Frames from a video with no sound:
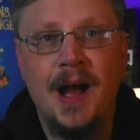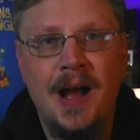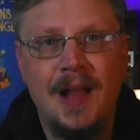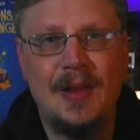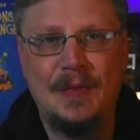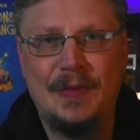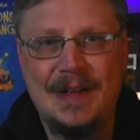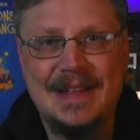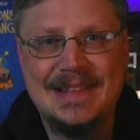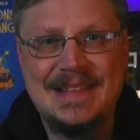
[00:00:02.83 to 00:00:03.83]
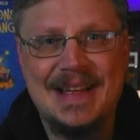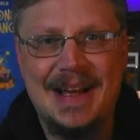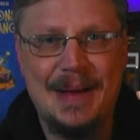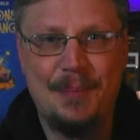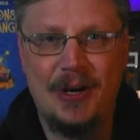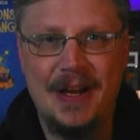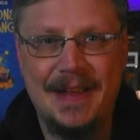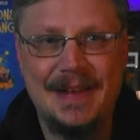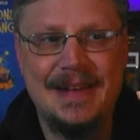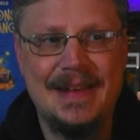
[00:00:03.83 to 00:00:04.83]
Hello friends, I'm
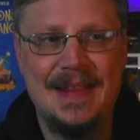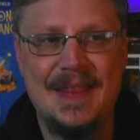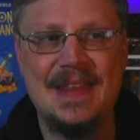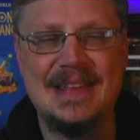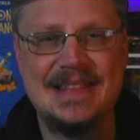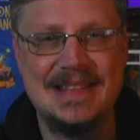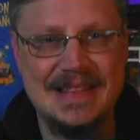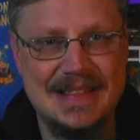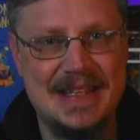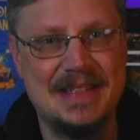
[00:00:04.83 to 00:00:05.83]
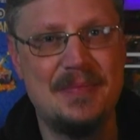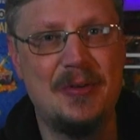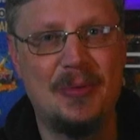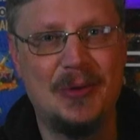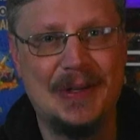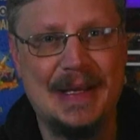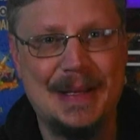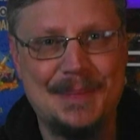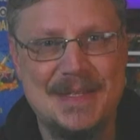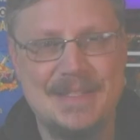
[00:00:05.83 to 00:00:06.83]
Brian, and this is Gizmo Board Games.